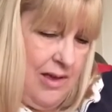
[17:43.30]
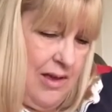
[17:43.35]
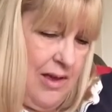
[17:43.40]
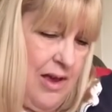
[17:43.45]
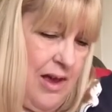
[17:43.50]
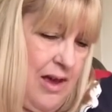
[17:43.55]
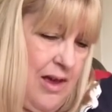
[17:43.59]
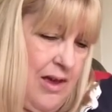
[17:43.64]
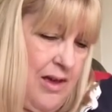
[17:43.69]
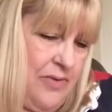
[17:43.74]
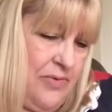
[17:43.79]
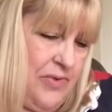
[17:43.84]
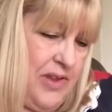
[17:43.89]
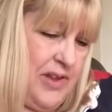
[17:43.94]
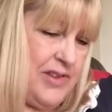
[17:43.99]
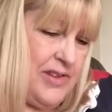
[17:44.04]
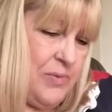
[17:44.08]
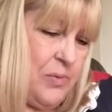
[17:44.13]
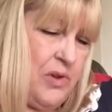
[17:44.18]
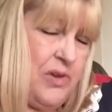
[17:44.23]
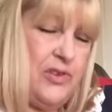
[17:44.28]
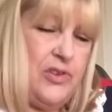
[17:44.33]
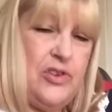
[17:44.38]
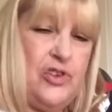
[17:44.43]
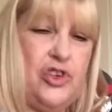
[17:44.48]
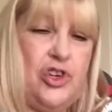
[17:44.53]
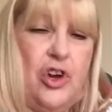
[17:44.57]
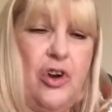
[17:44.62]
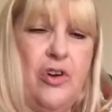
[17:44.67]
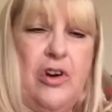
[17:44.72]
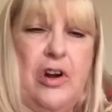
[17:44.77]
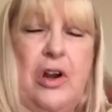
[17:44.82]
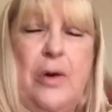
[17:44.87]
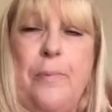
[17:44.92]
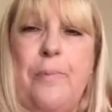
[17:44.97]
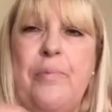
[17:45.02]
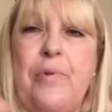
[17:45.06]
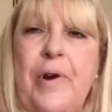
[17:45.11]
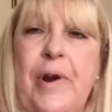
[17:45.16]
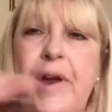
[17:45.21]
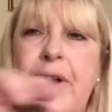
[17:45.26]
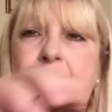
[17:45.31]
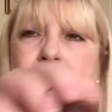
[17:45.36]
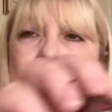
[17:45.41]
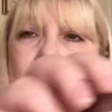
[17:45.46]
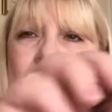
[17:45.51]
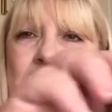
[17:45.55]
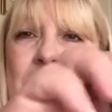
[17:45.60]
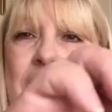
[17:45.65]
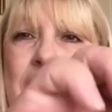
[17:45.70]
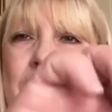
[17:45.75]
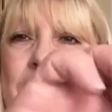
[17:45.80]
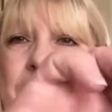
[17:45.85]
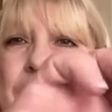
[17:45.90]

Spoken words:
This one's chocolate brownie.